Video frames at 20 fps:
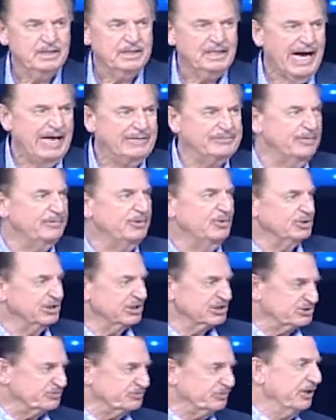I'm talking about when
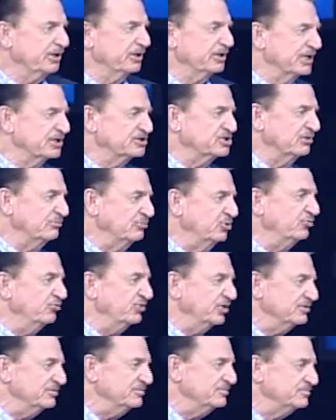the Spirit gets to
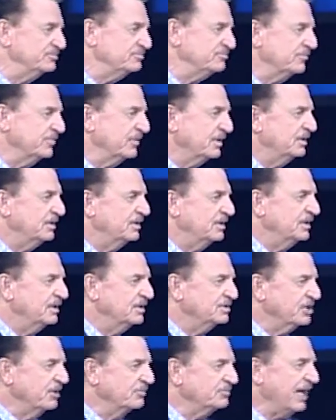moving.
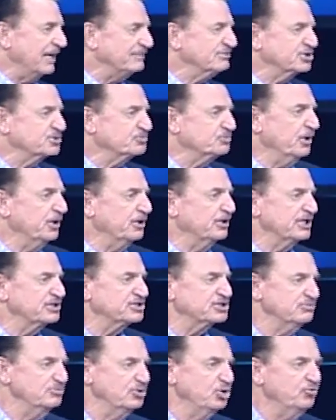Sometimes the Spirit gets
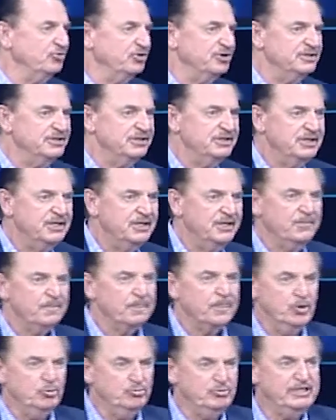to moving.
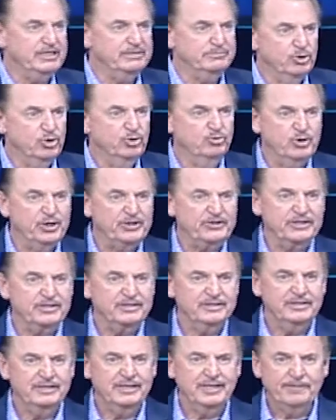You need to move with it.
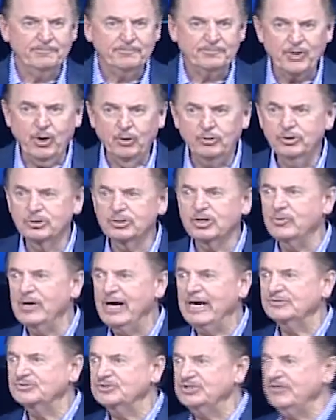Don't look
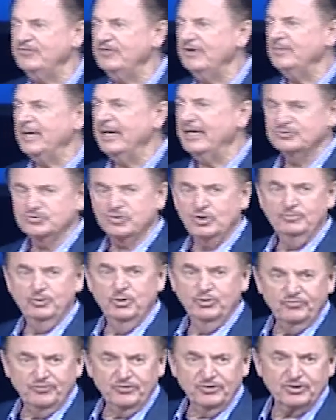around and see if anybody else going to
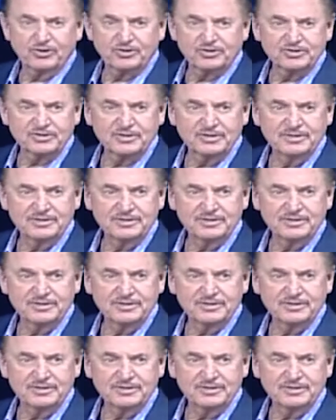move first.